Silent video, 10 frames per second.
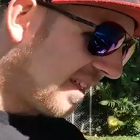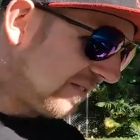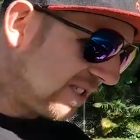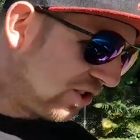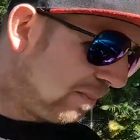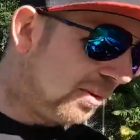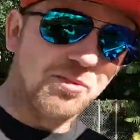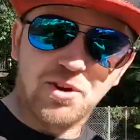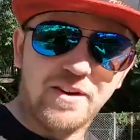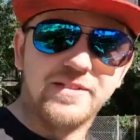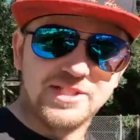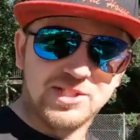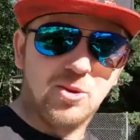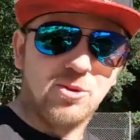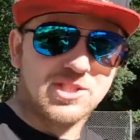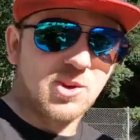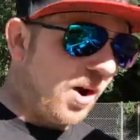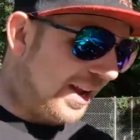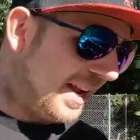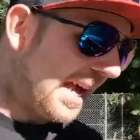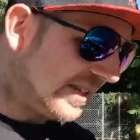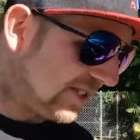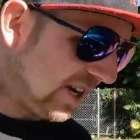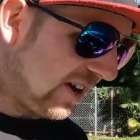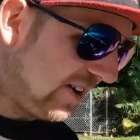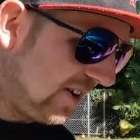they've still pulled it off and it still looks quite neat. So